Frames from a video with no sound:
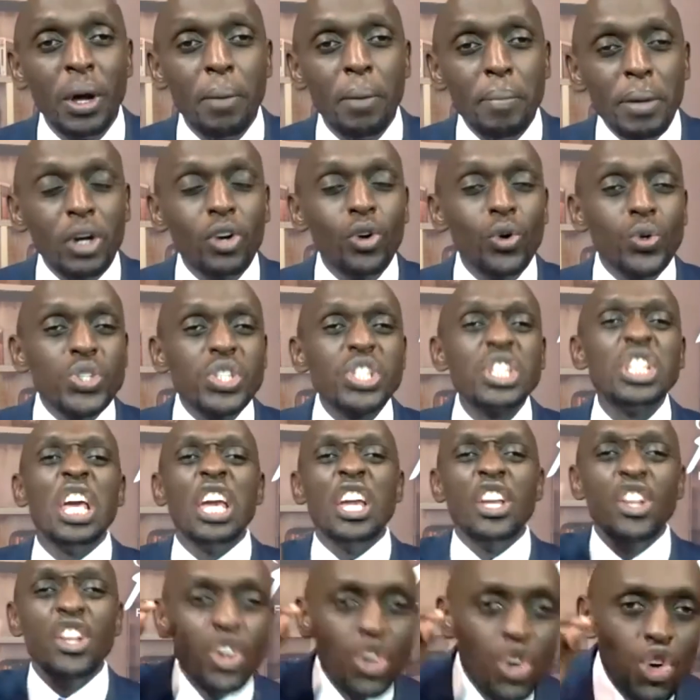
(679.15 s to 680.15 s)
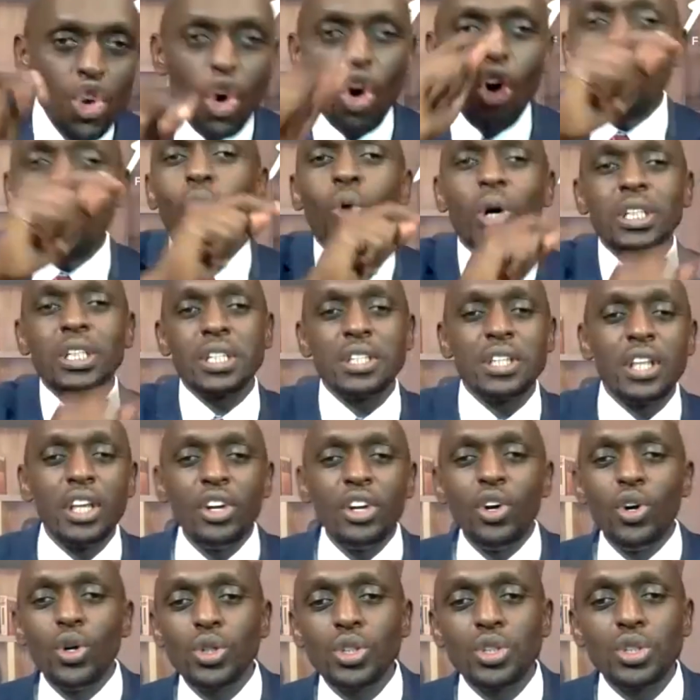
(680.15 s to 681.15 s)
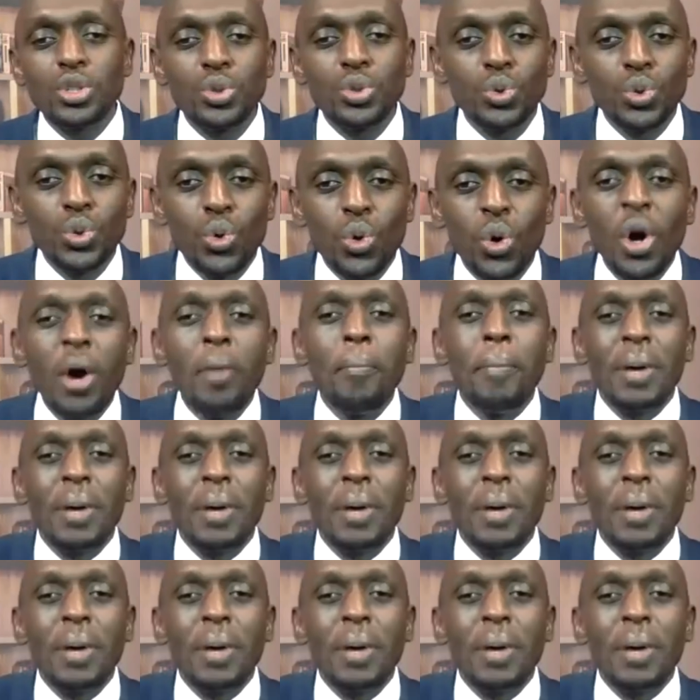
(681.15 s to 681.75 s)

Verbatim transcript: because they know what they ought to do,